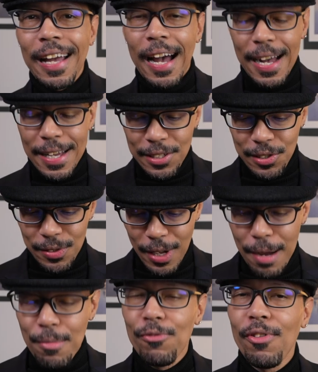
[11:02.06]
guys.
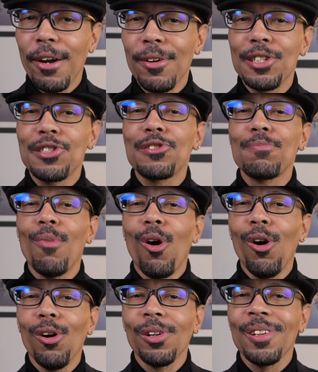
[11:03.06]
I'm a very
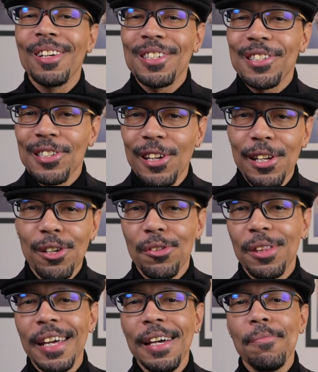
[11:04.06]
small, slender,
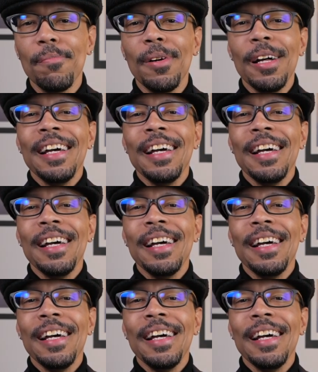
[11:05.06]
thin,